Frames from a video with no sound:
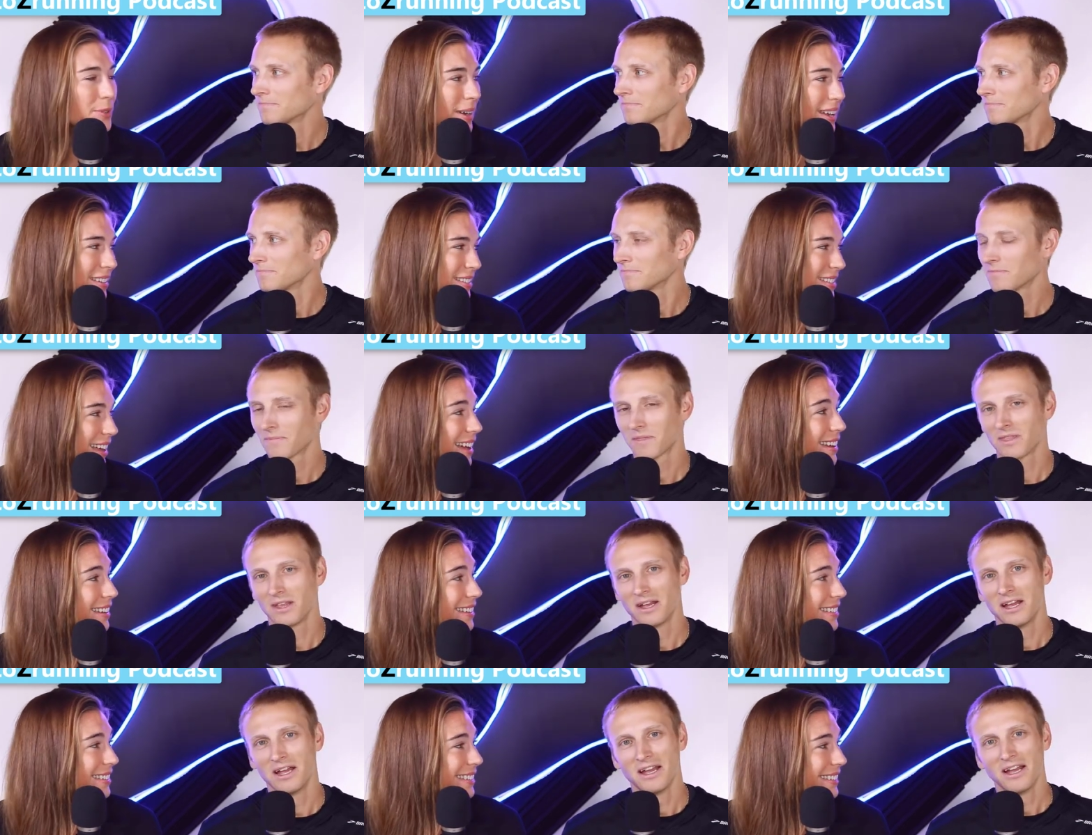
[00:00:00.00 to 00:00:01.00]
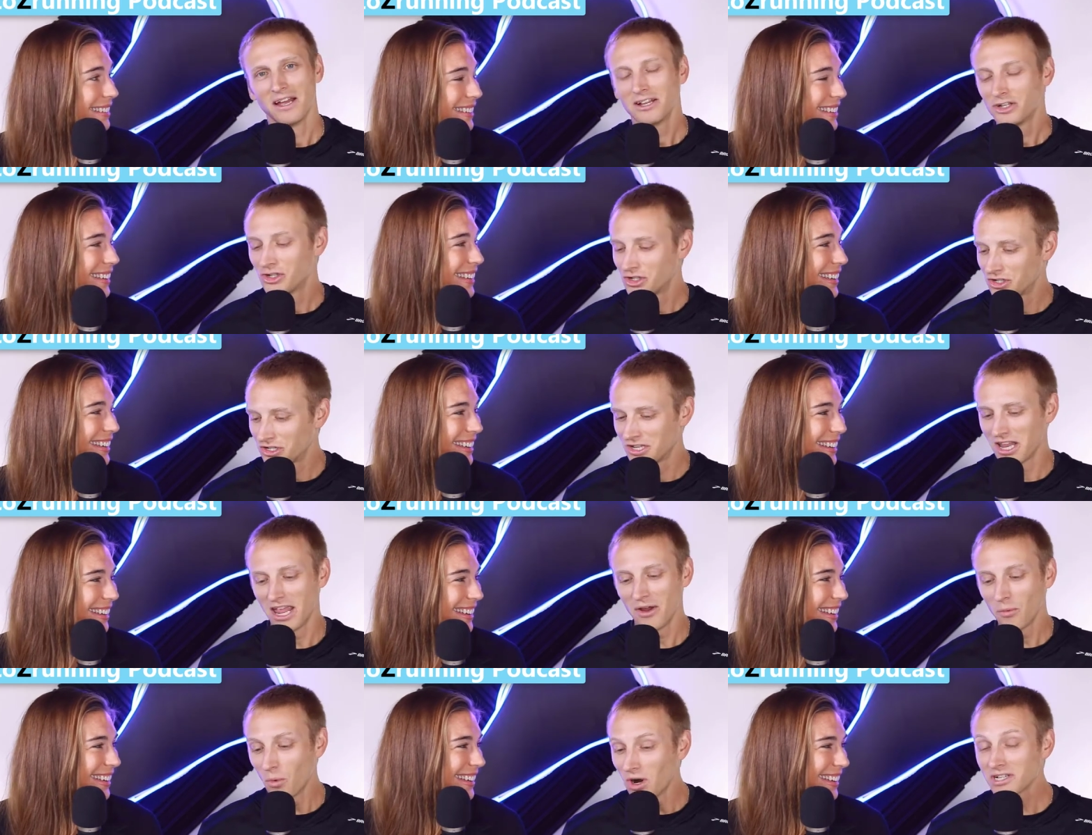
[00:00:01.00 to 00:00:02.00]
Speaker 1: race, Zach.
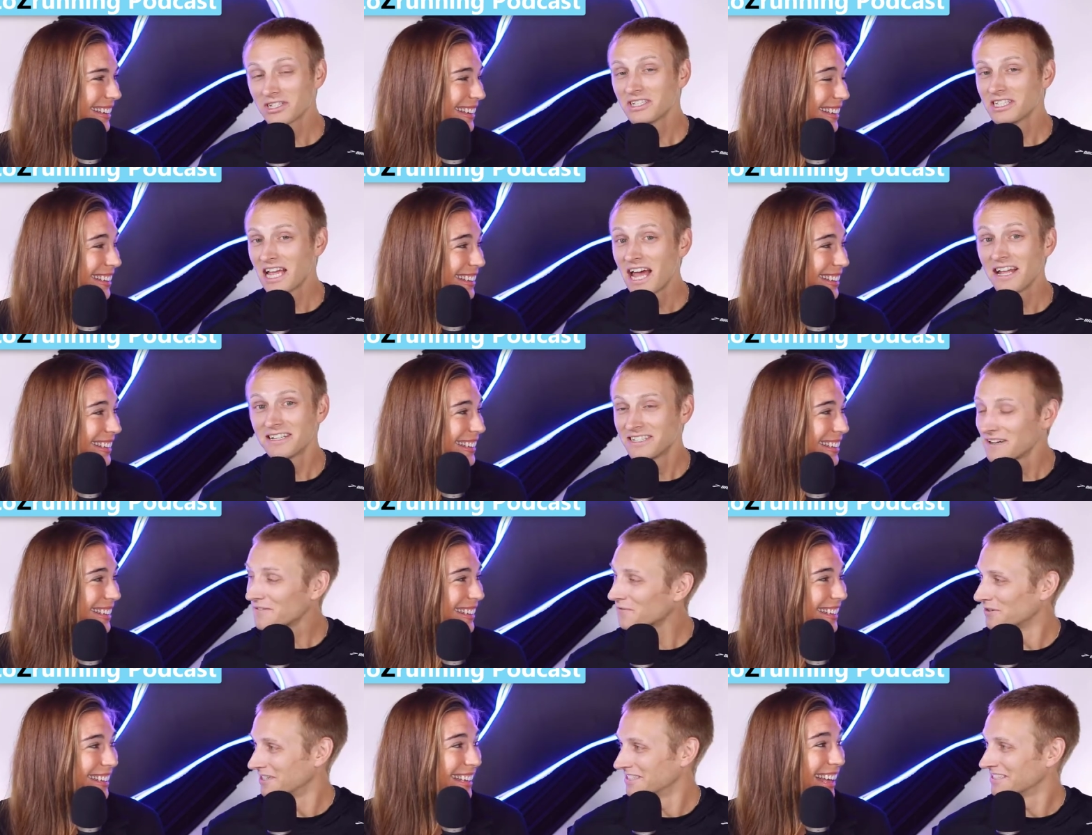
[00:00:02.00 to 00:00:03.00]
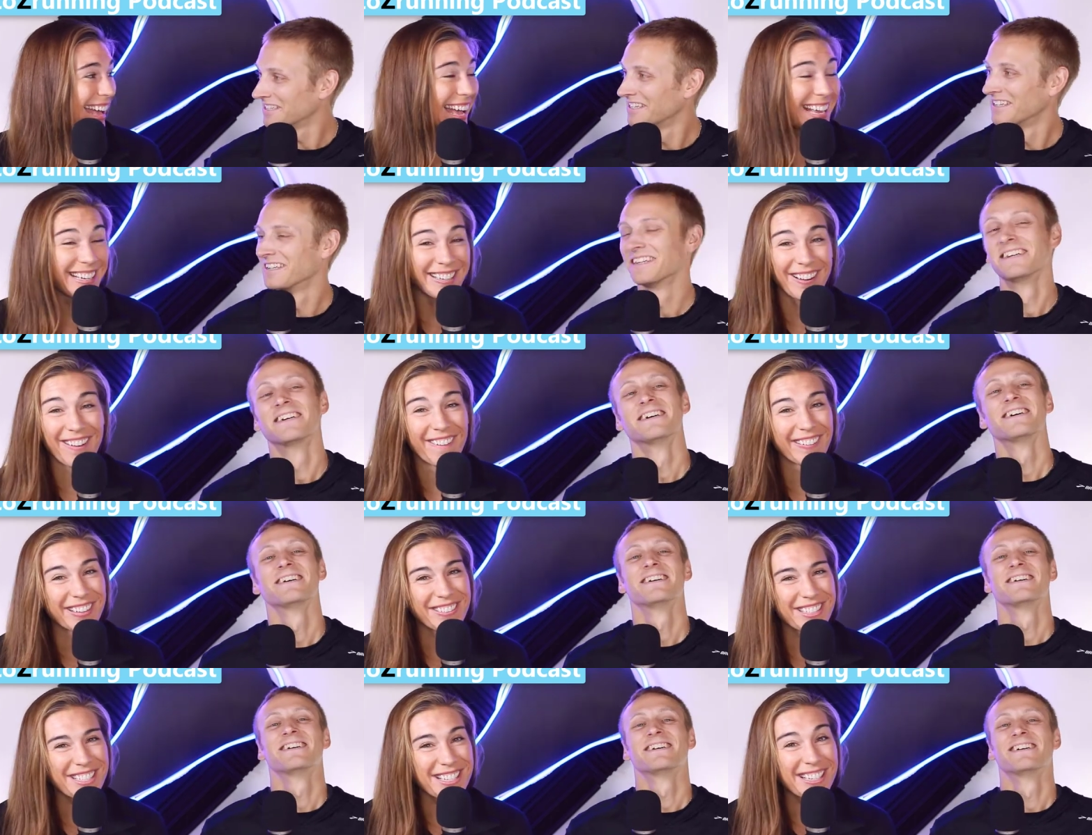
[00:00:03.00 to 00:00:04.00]
It
Speaker 2: wasn't that different.
Speaker 1: I know. It
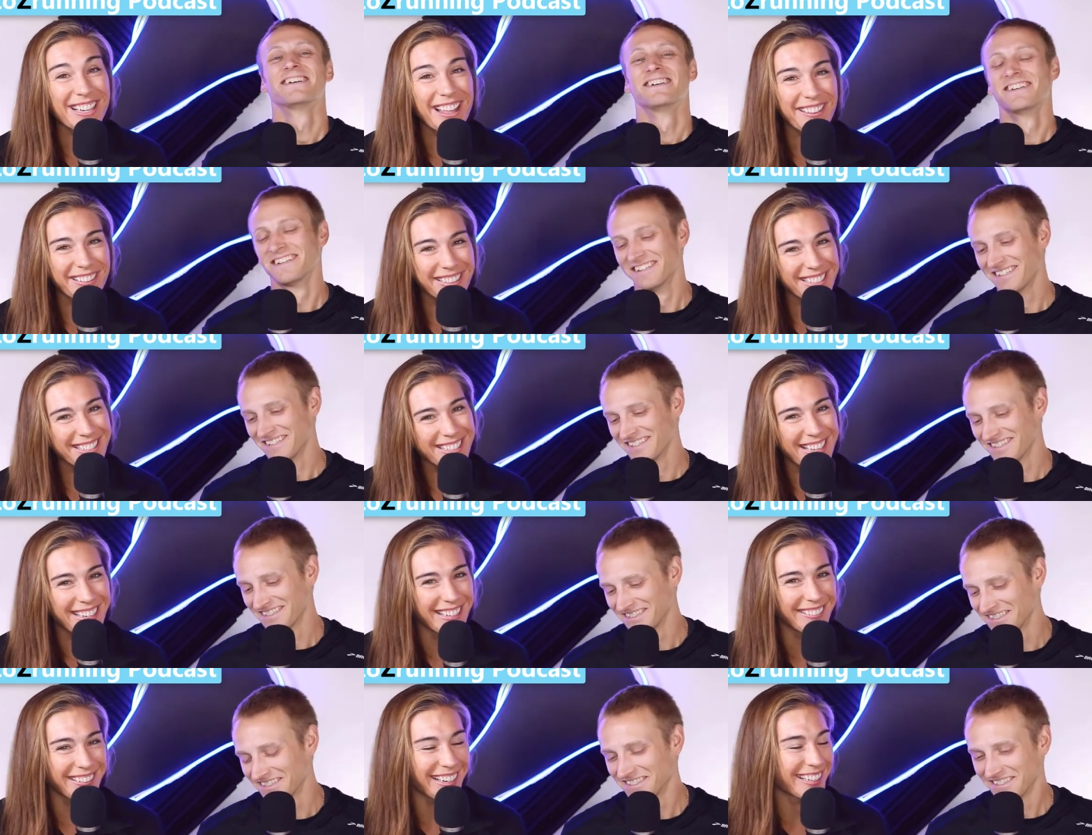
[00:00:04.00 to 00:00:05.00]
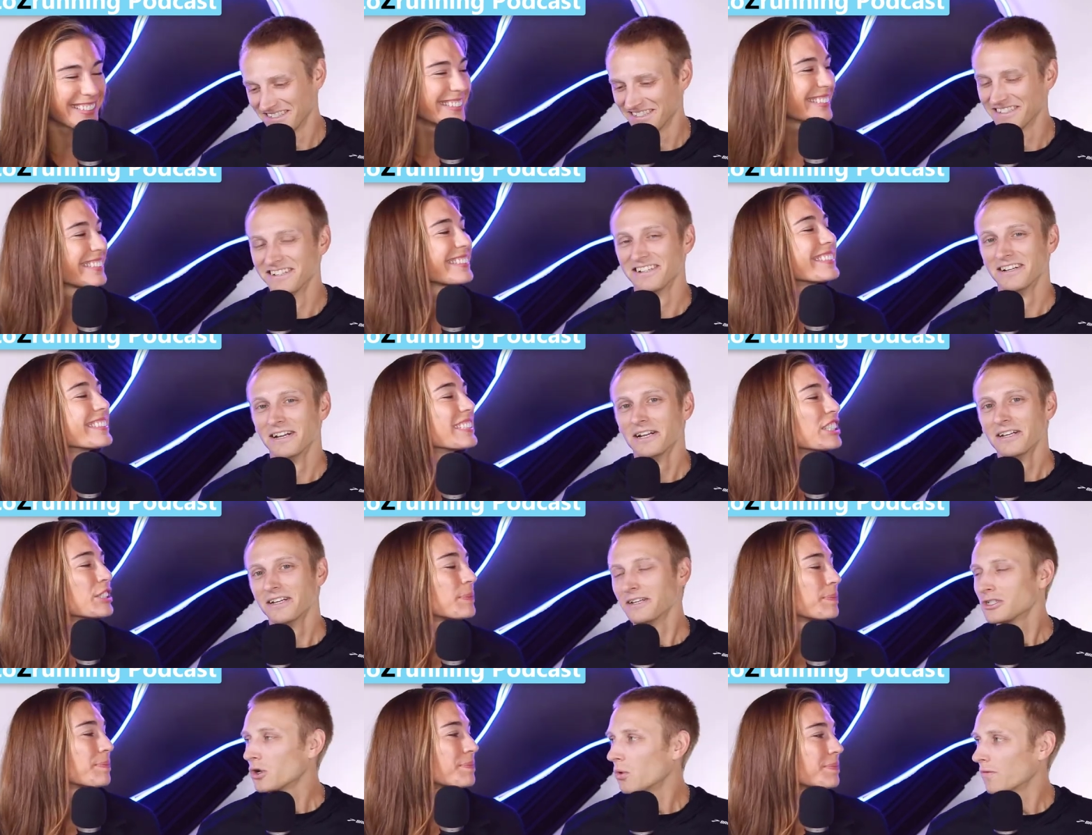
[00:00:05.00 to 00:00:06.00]
was another exciting race.
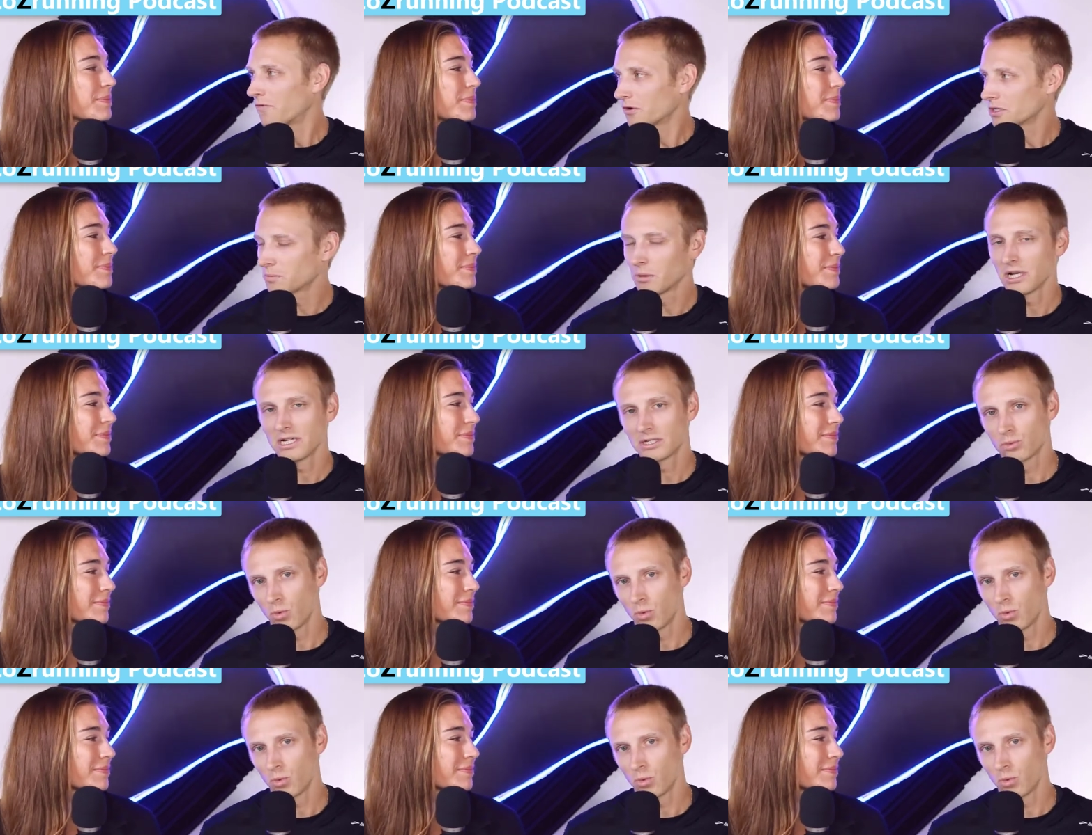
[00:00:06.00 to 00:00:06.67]
Speaker 2: So first place